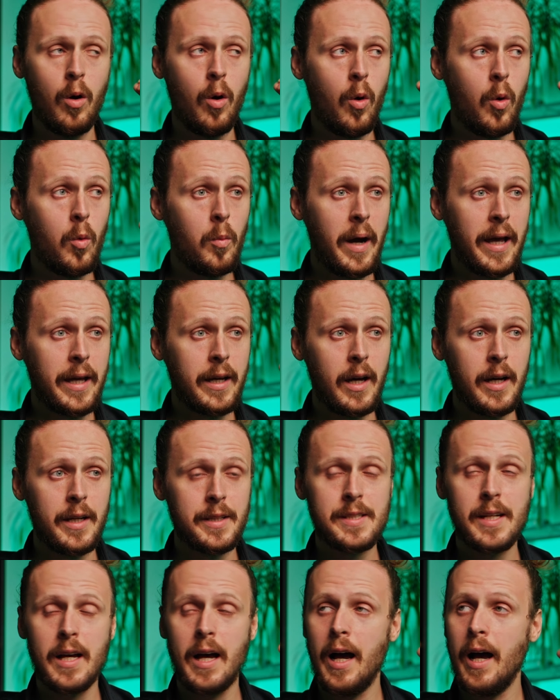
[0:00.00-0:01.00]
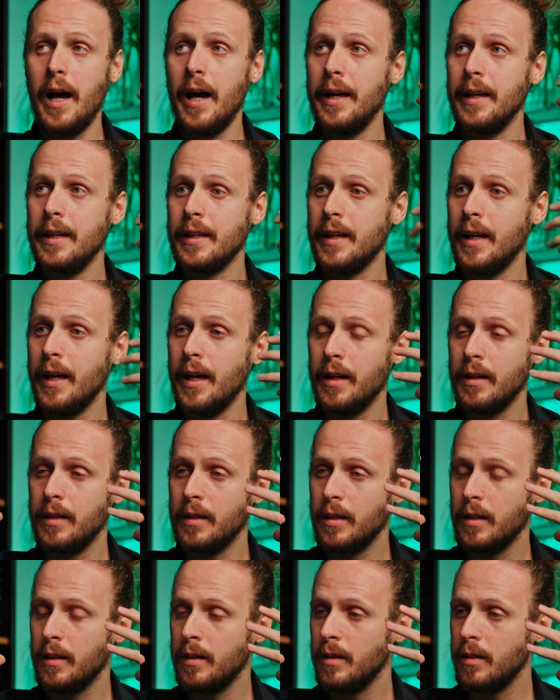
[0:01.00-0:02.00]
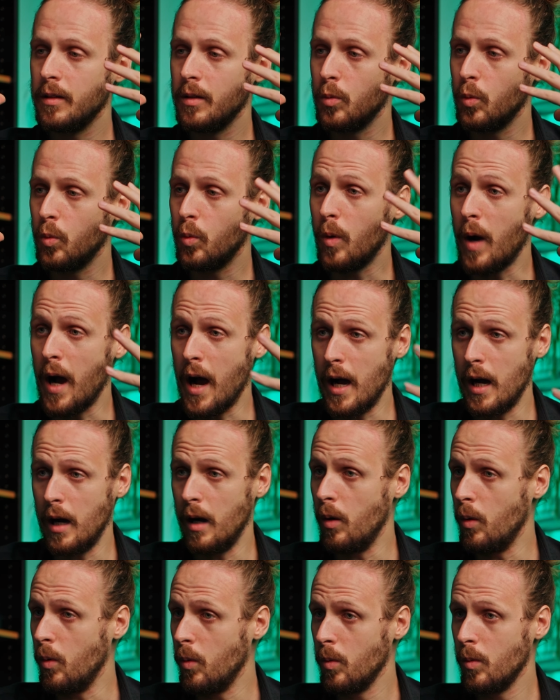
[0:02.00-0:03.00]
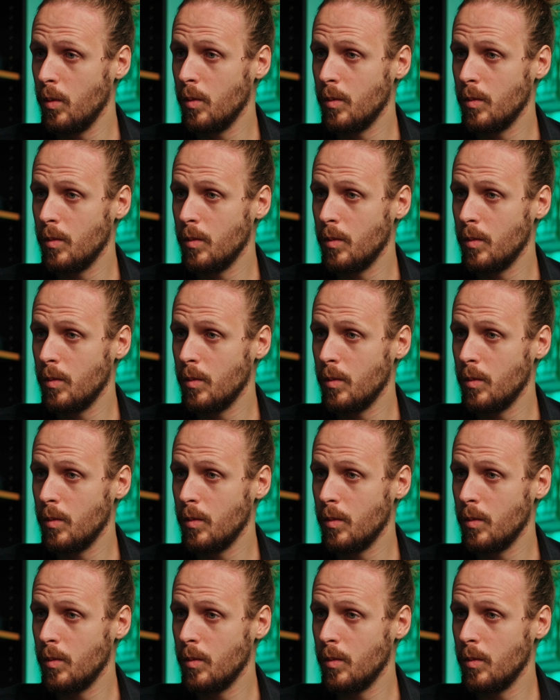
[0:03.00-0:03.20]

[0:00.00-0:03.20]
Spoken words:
oh my god, I can, wow.